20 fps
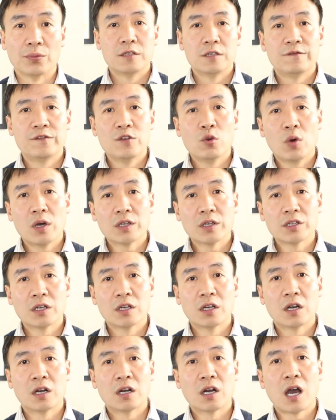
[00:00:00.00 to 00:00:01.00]
If you want to
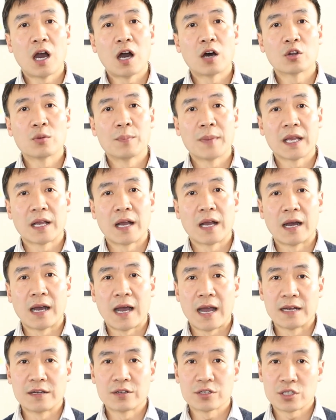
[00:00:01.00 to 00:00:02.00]
learn how to make
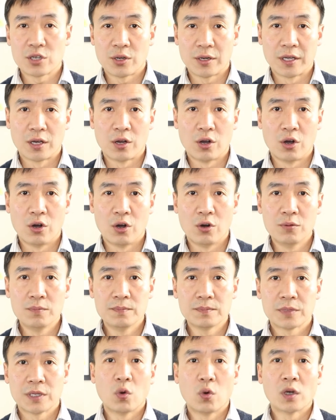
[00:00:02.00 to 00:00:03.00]
hydrosol at
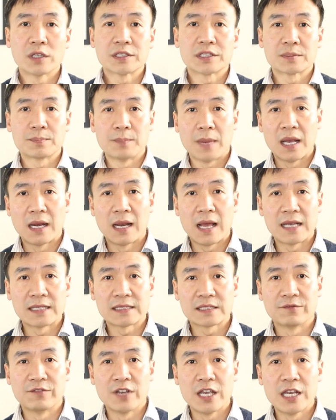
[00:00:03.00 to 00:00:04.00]
home, watch my
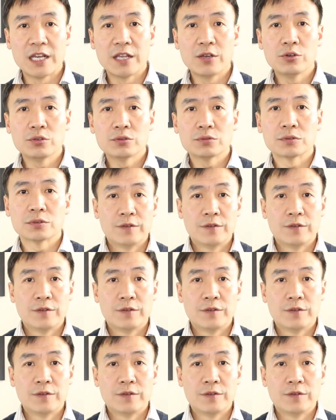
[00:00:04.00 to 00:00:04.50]
last video.